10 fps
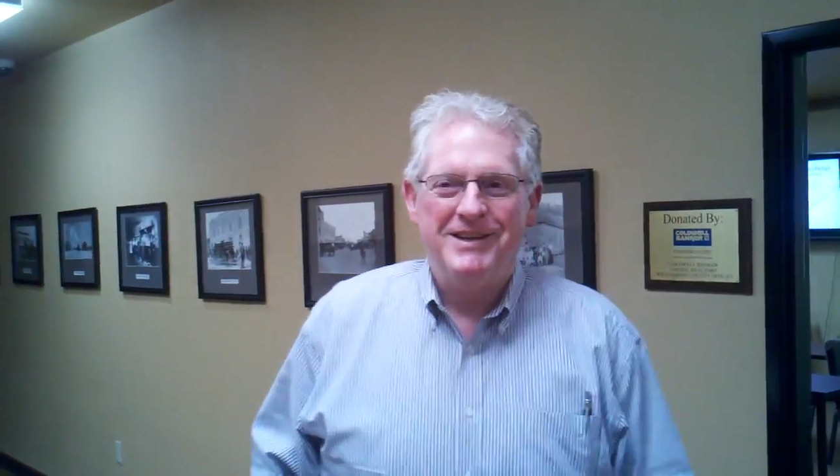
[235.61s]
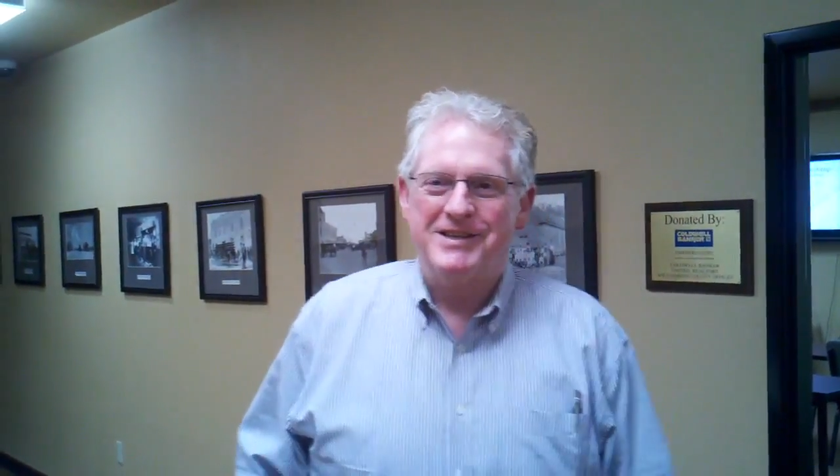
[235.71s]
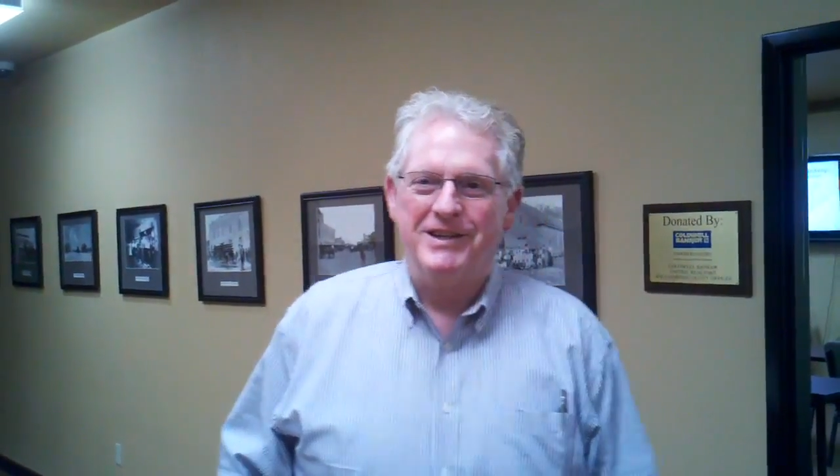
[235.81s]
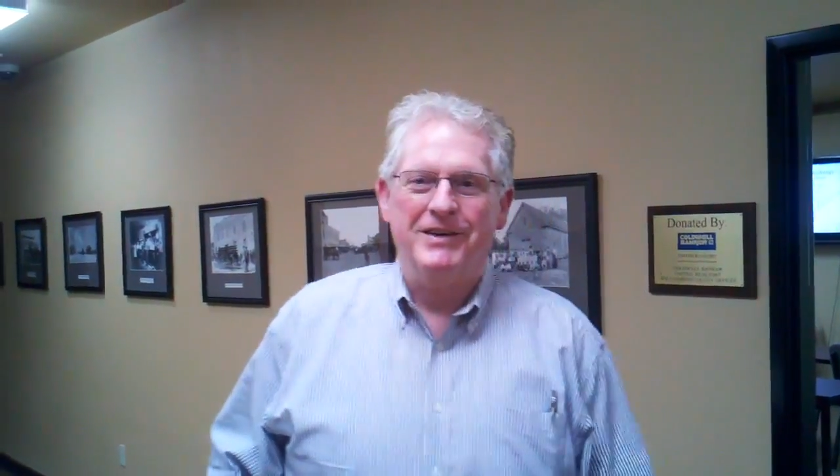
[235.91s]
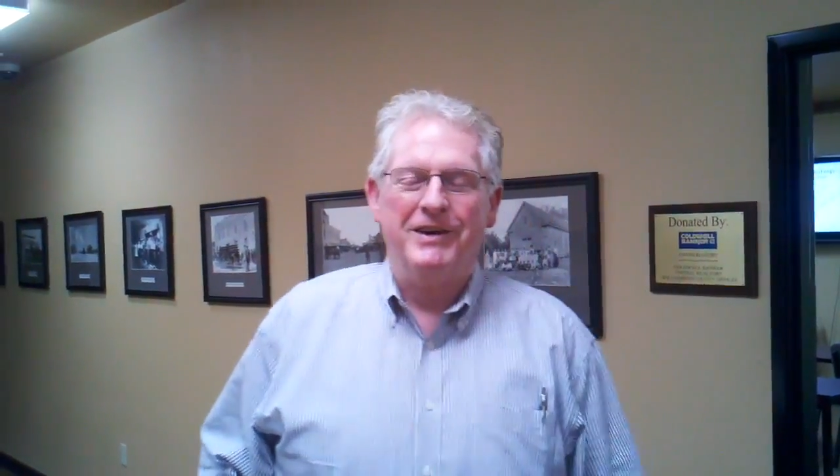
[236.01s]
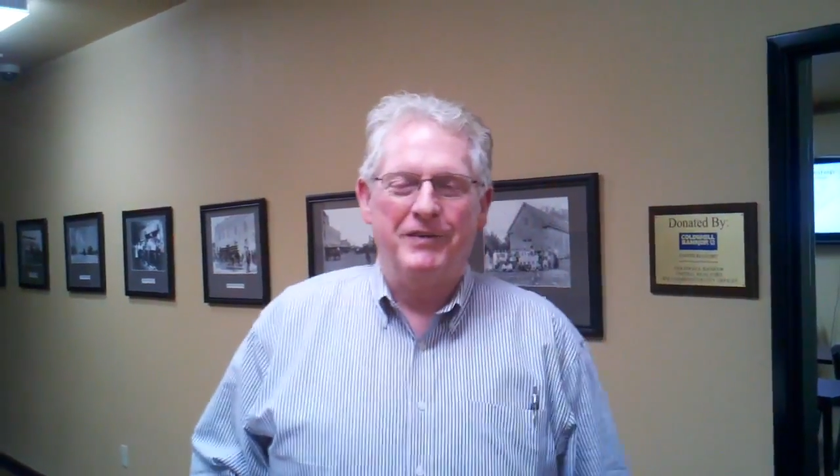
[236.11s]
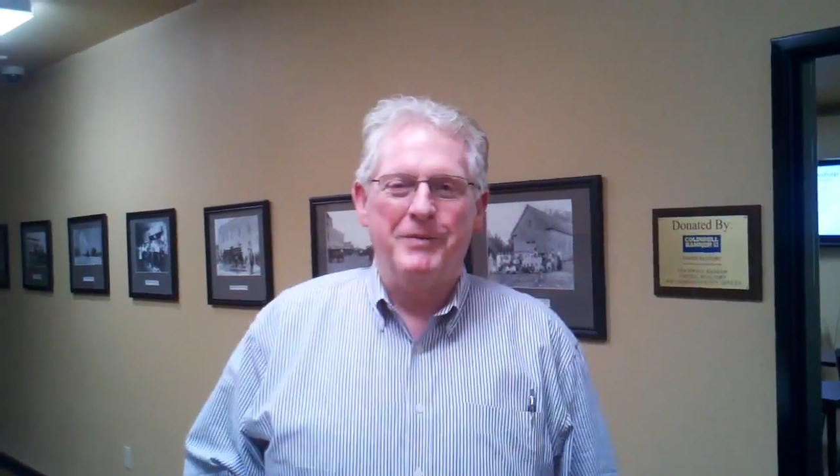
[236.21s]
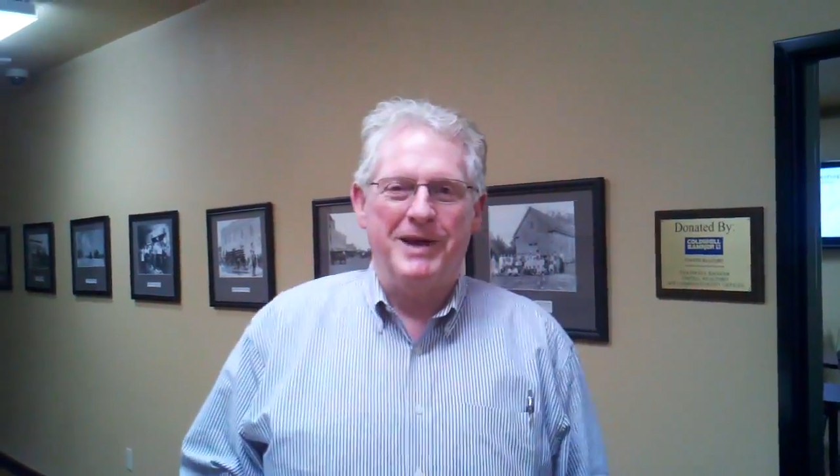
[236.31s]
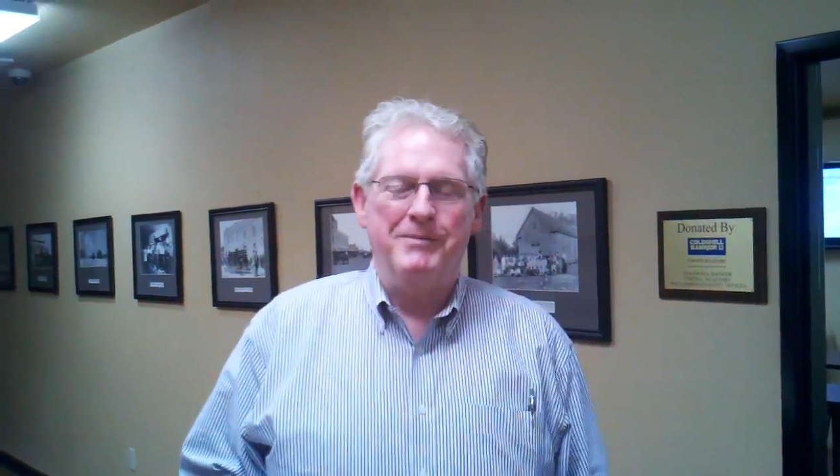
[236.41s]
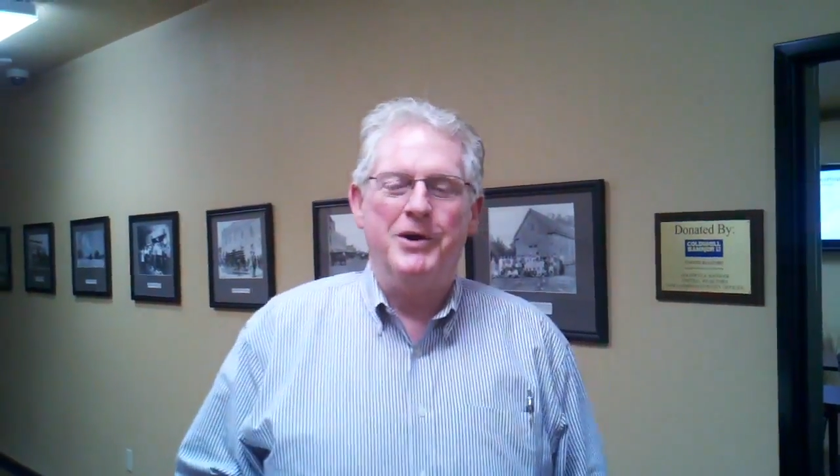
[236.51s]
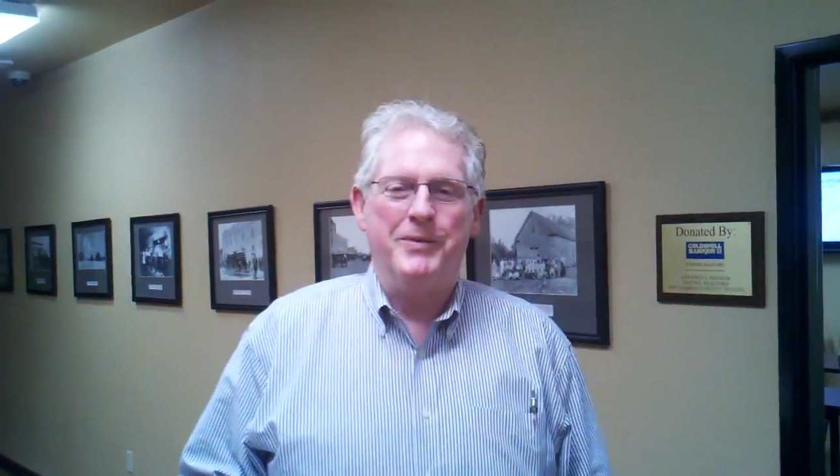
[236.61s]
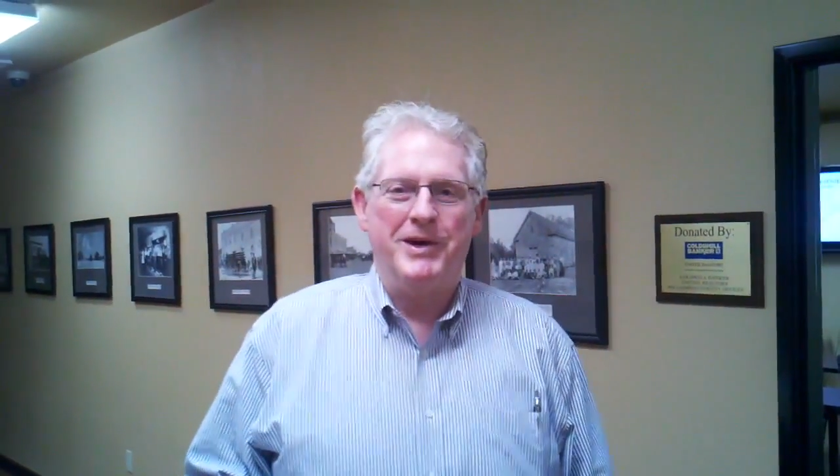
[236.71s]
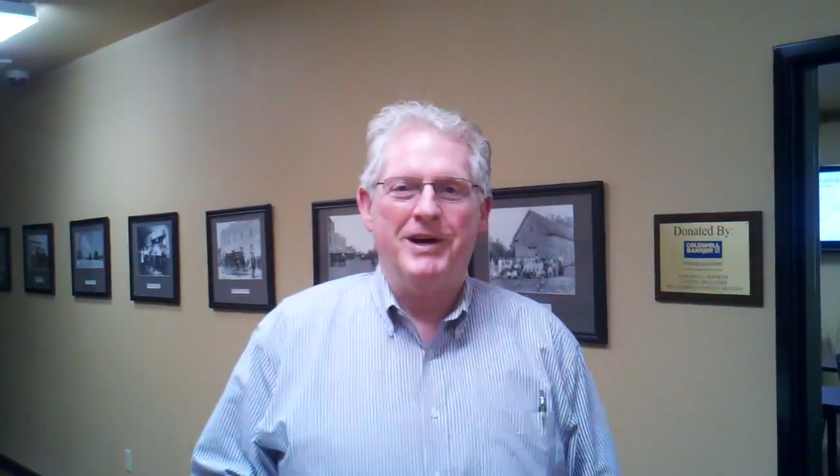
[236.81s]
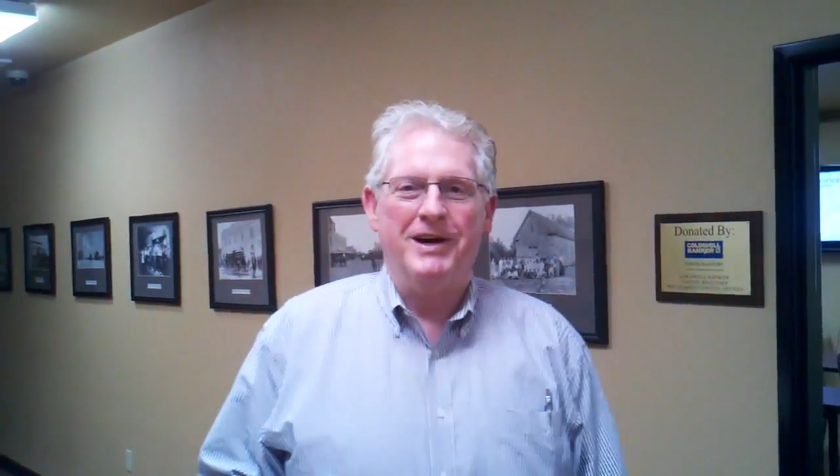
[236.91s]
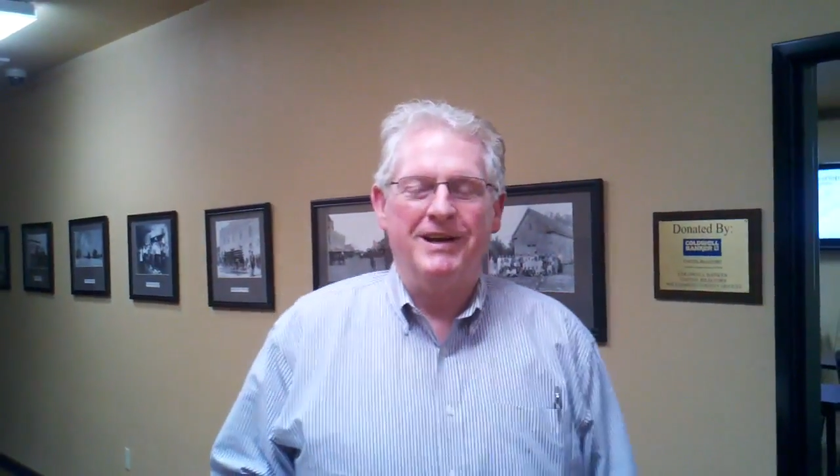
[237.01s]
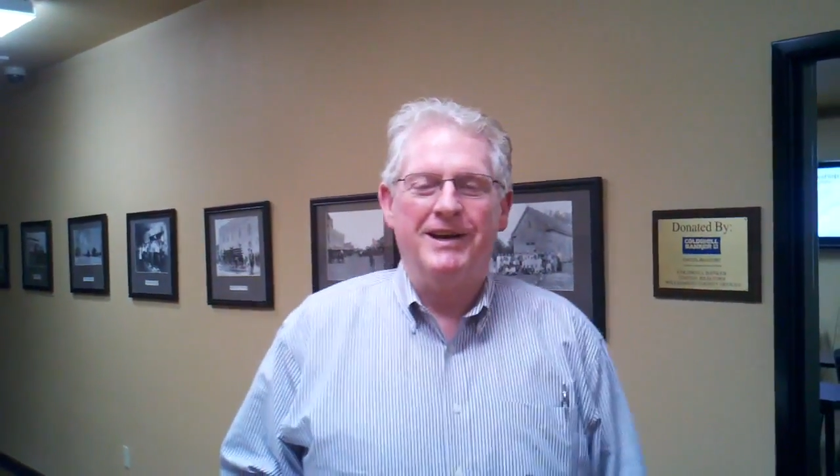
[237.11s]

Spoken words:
So from that moment on,